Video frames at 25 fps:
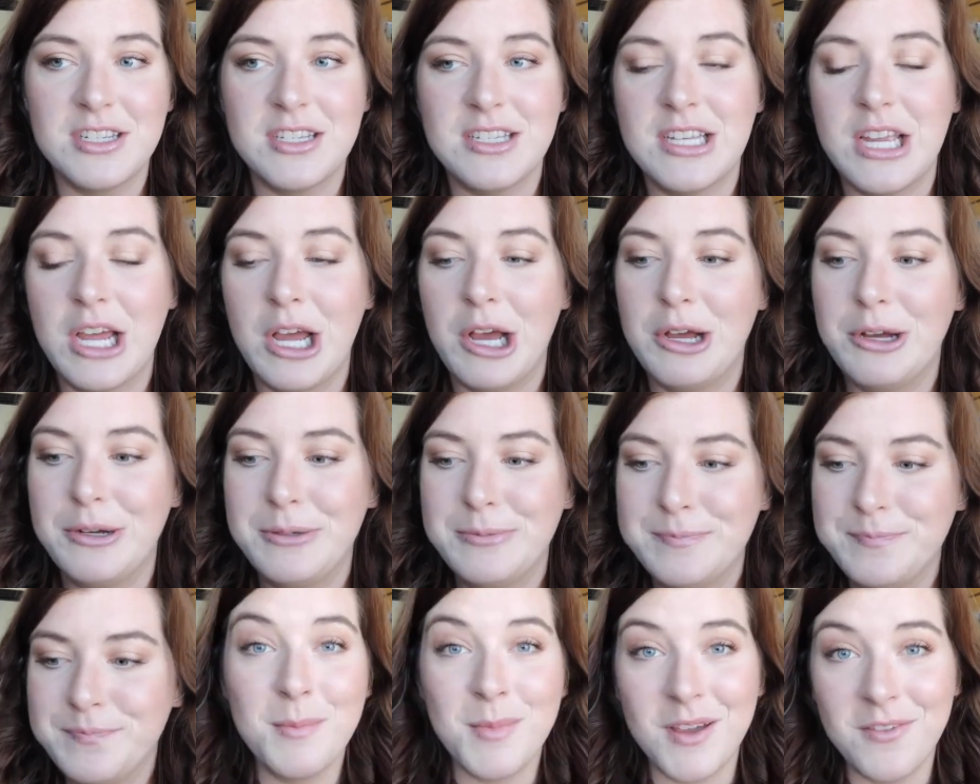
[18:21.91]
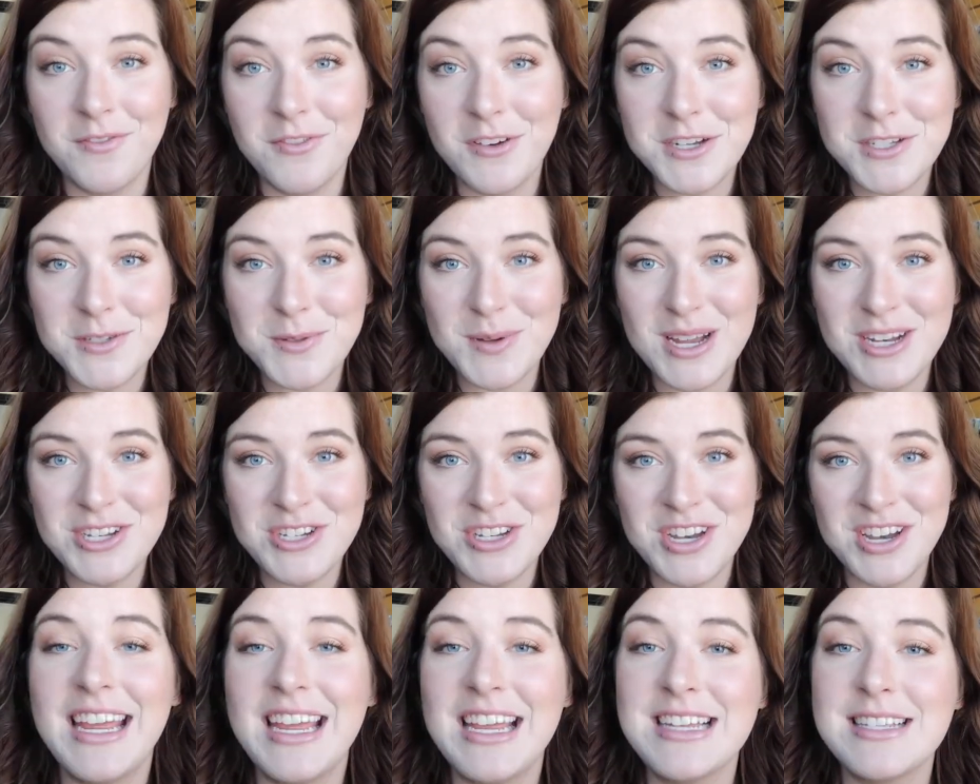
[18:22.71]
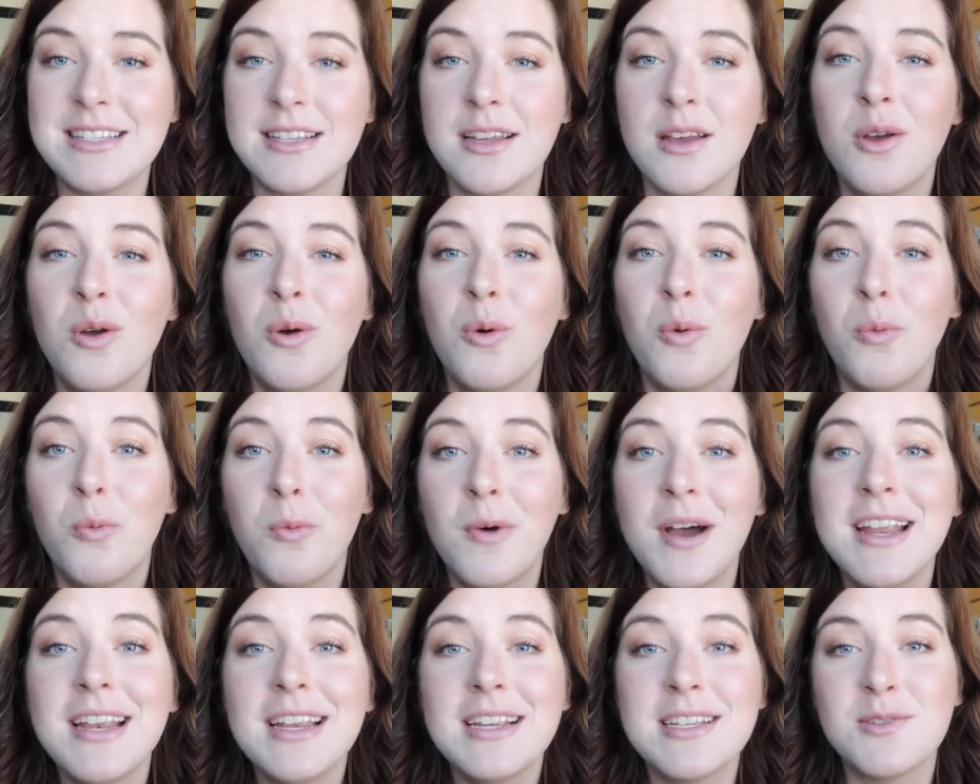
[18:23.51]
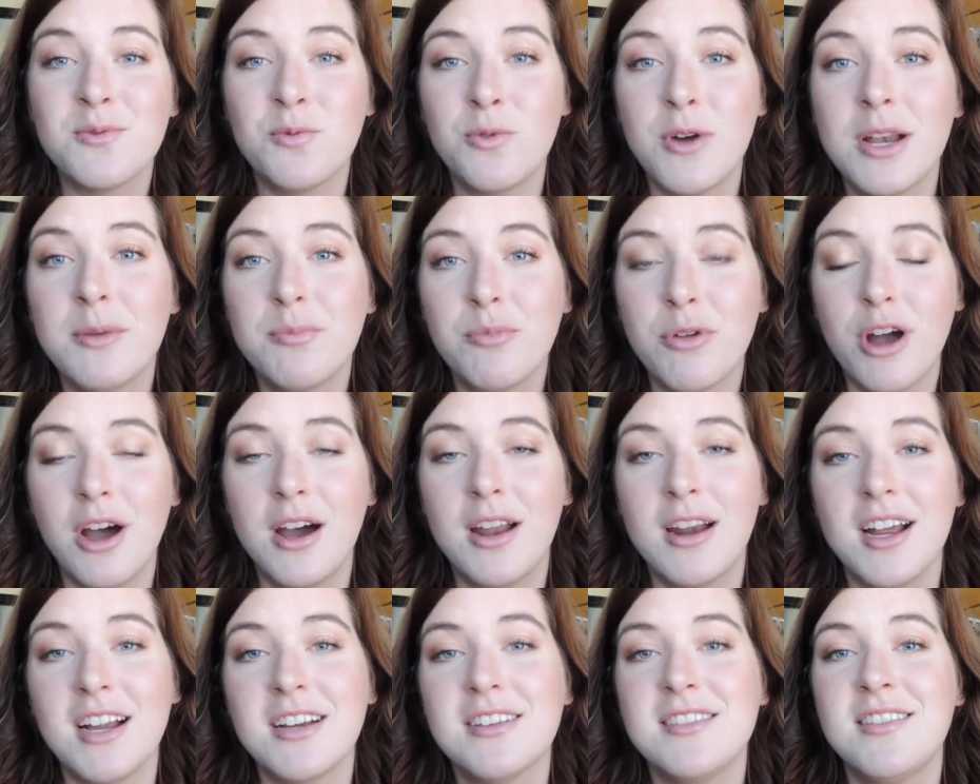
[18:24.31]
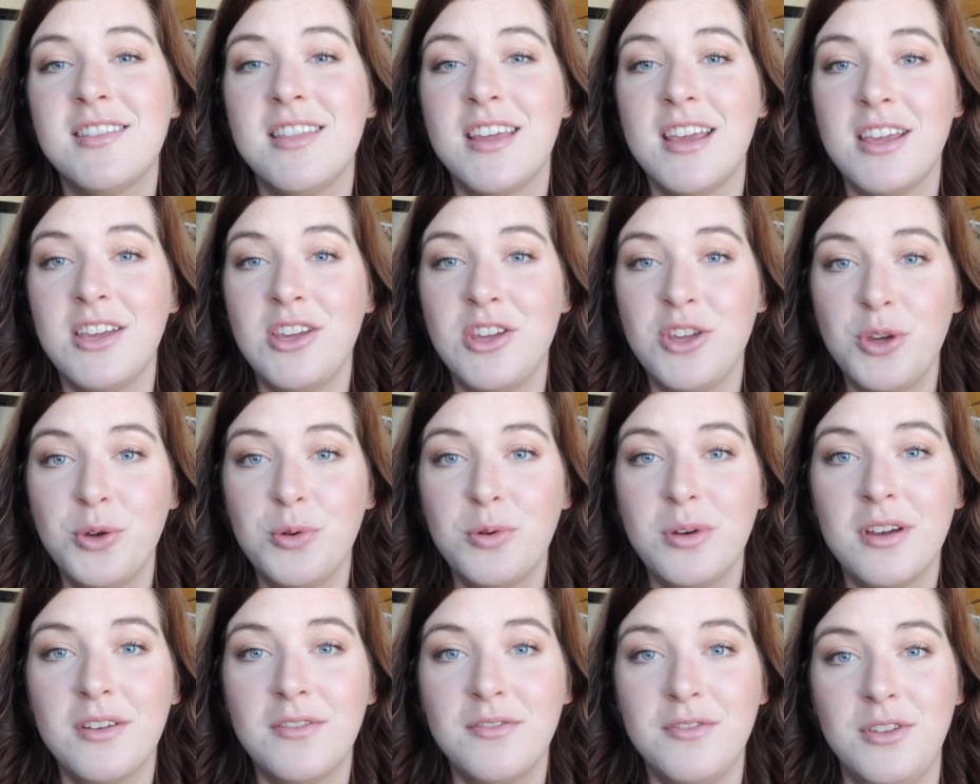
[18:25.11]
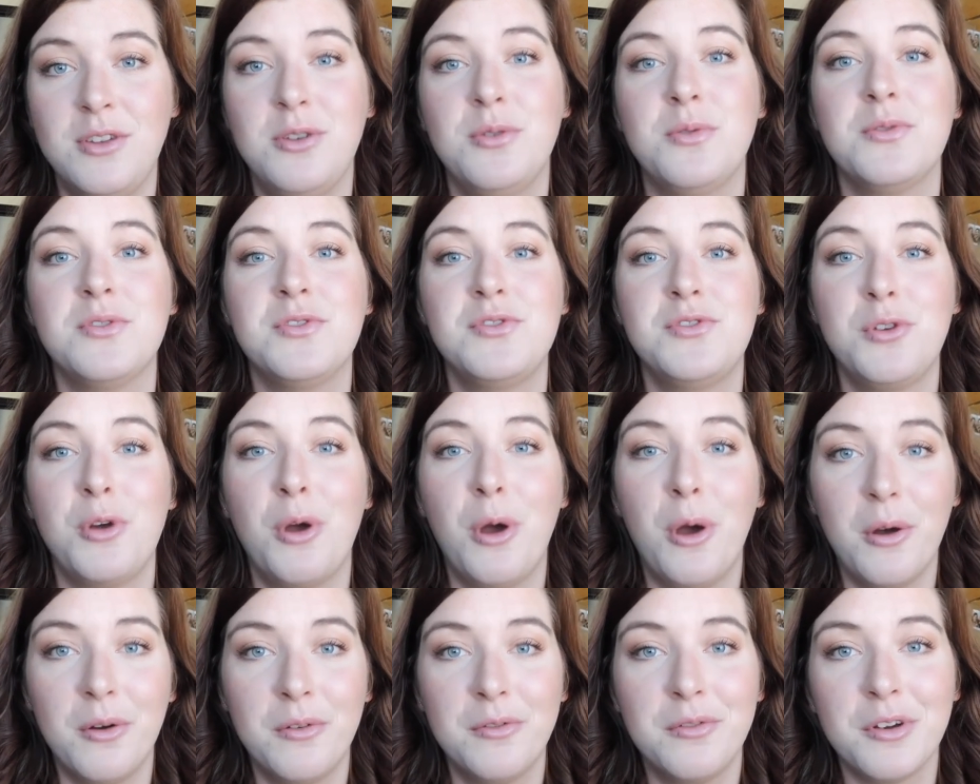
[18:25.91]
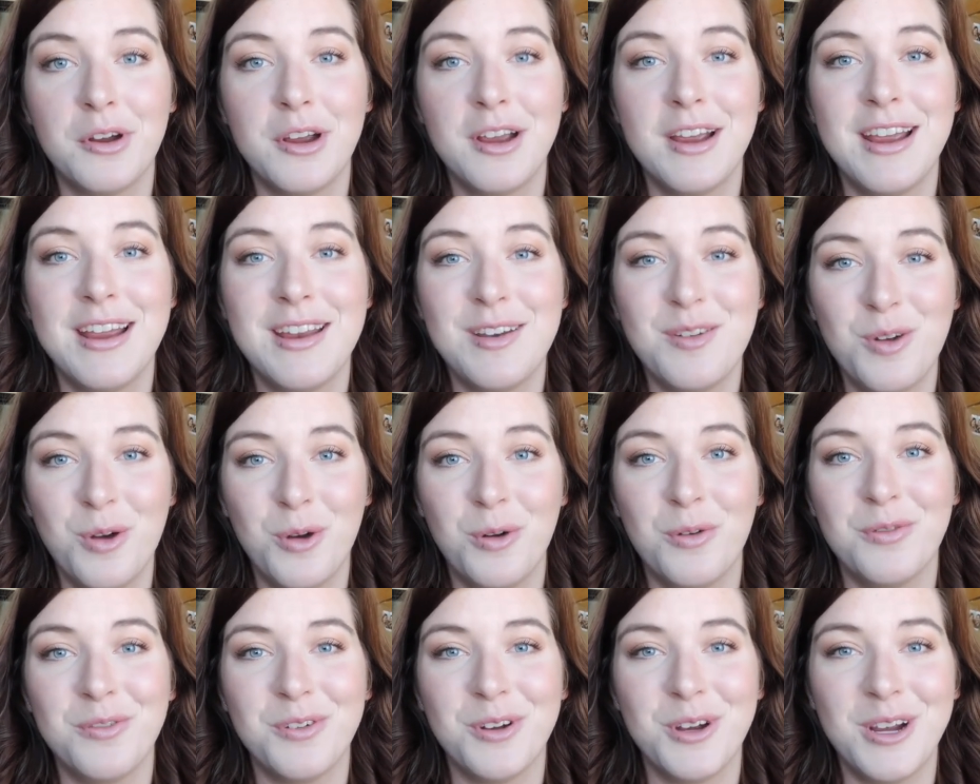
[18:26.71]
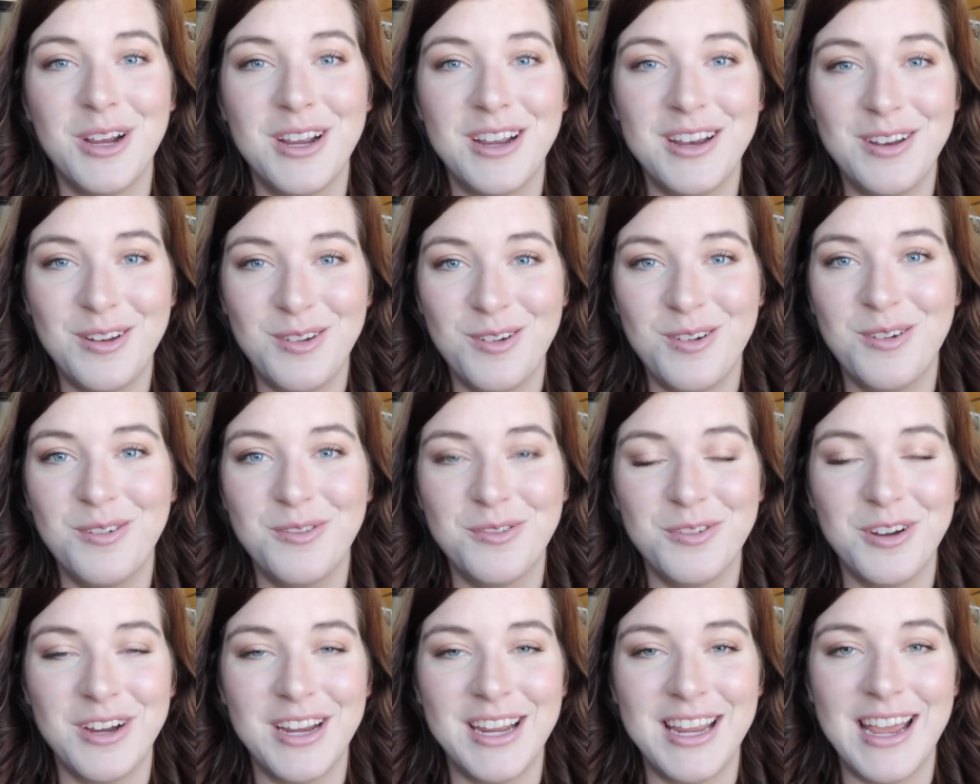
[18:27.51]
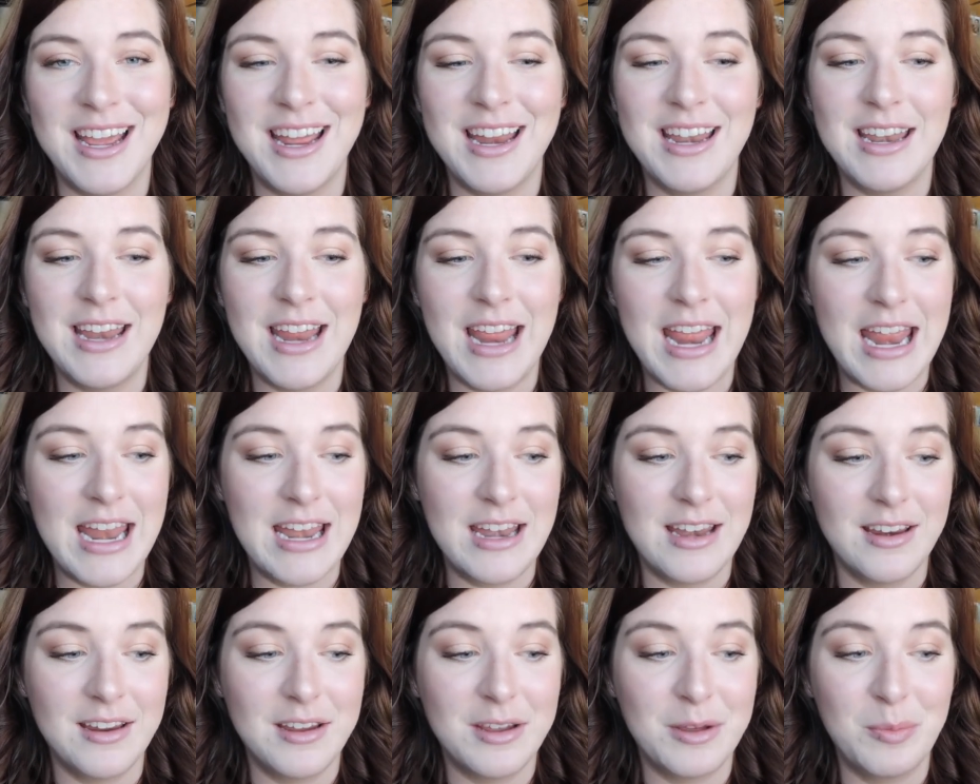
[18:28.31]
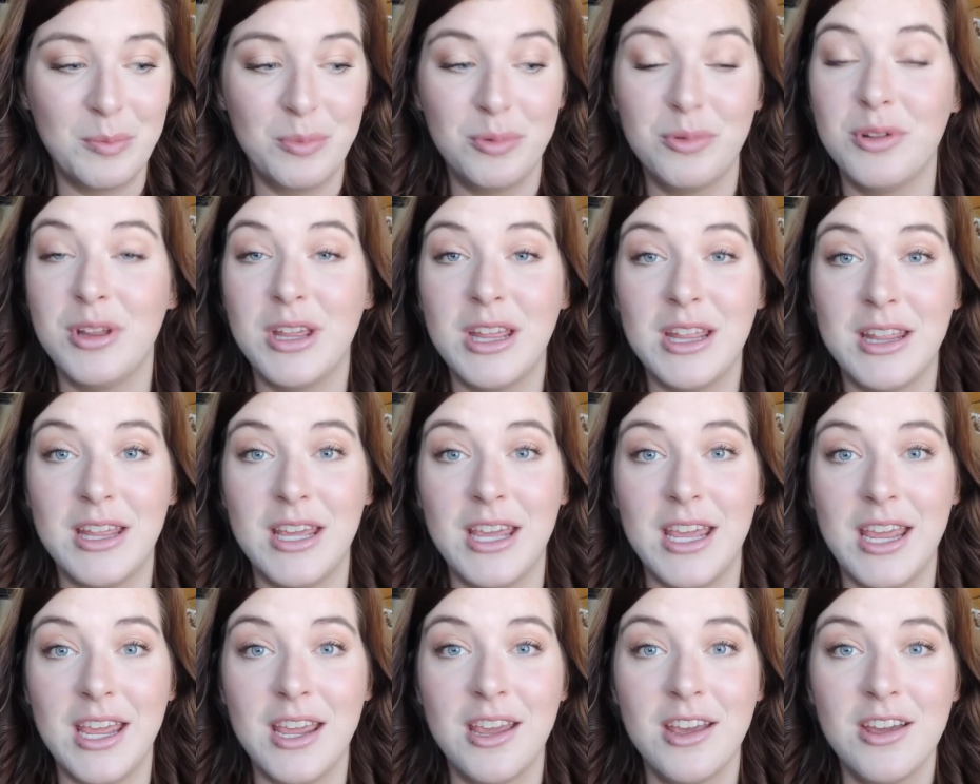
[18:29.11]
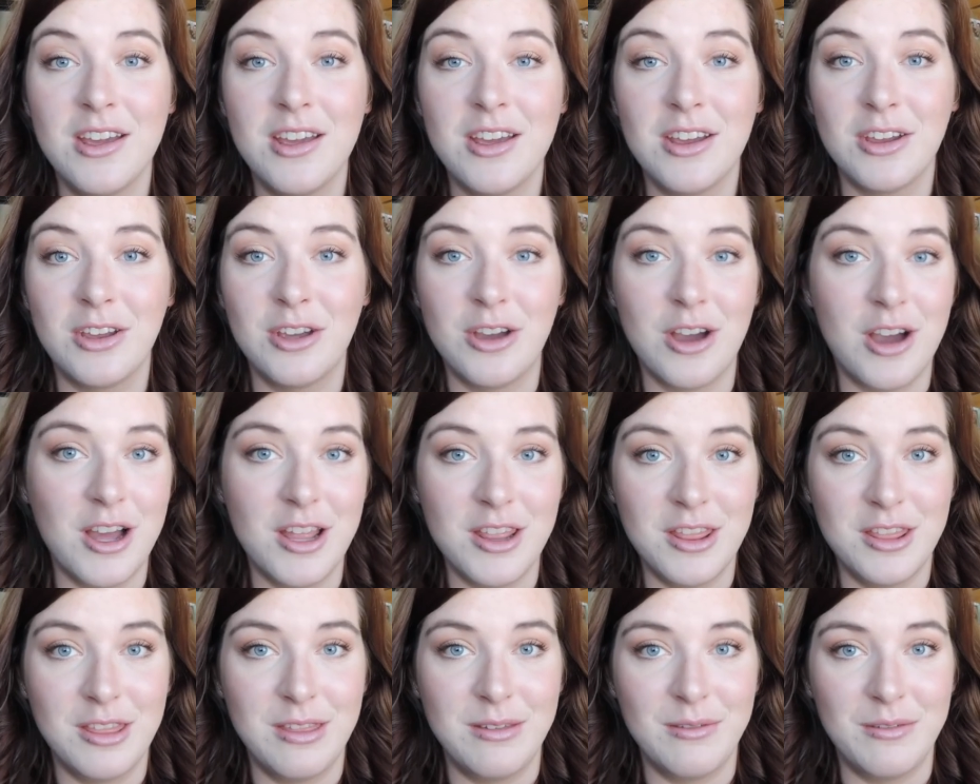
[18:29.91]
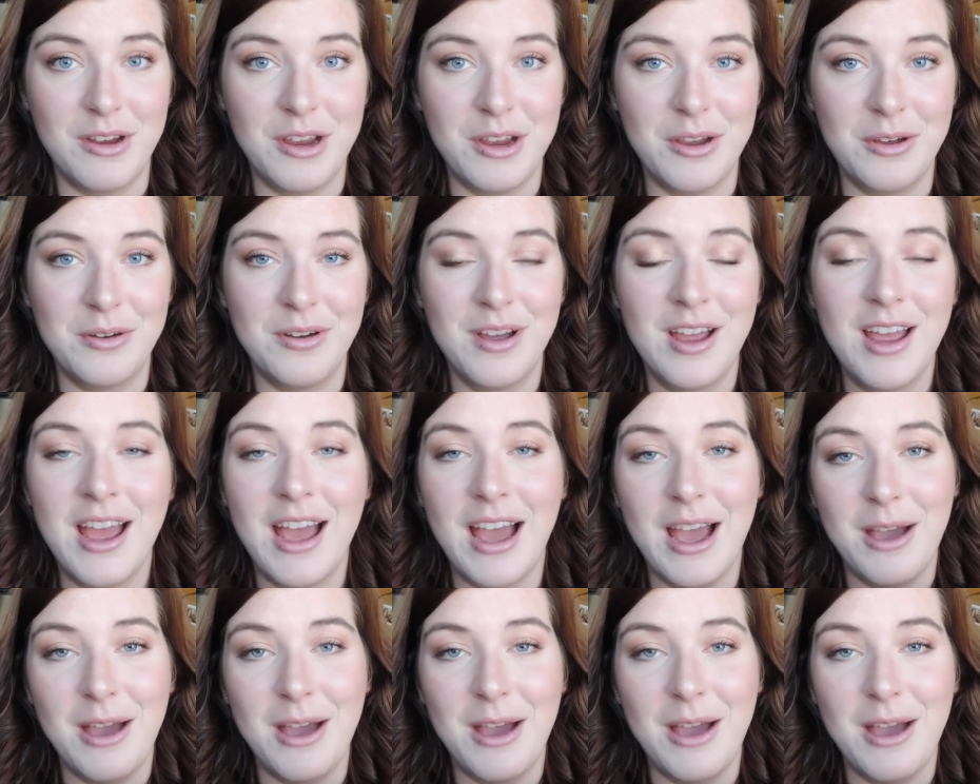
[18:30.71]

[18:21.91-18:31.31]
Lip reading: So my first question is, what is one product that you have used over and over and over again and completely gone through?